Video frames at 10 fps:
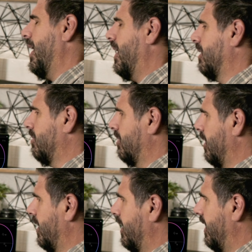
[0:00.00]
yeah,
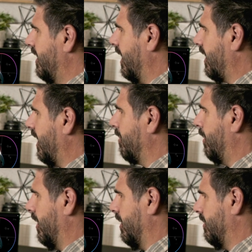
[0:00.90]
hit that like
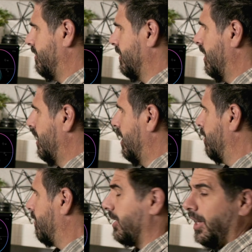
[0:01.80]
button.
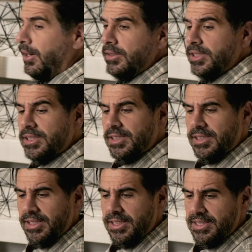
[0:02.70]
For now, just
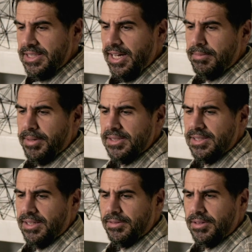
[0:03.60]
to date
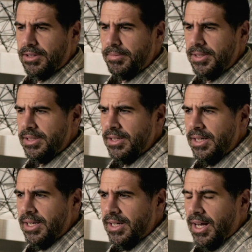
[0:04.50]
myself a little bit,
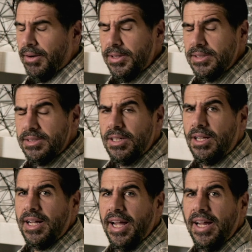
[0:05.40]
I went and
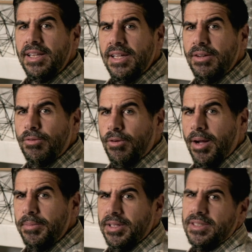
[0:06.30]
saw Alien
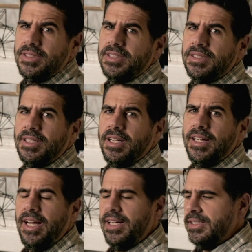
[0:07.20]
Romulus
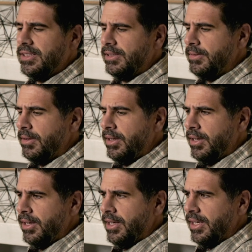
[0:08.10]
yesterday, and
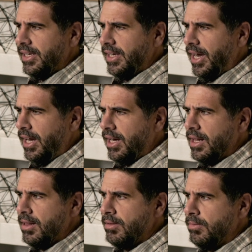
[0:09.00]
yeah,
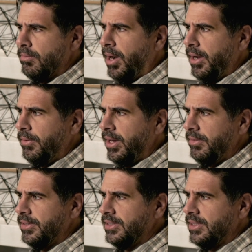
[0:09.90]
my
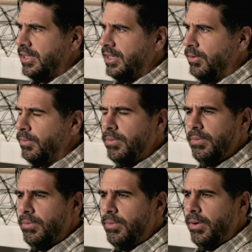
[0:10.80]
wife is 1
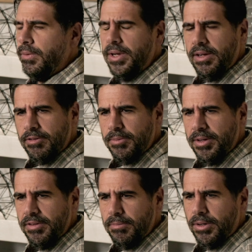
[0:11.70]
week from
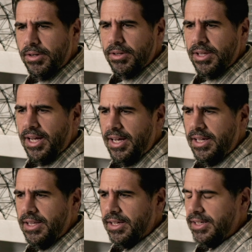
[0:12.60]
giving birth,
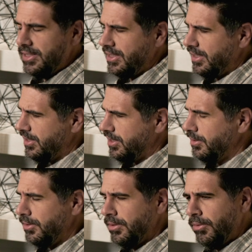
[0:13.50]
and they did
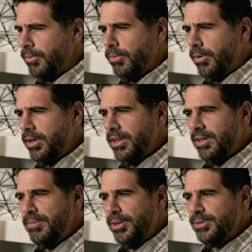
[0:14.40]
do one of
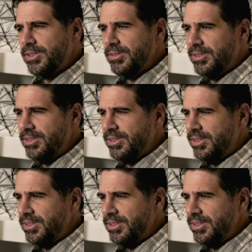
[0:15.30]
the most,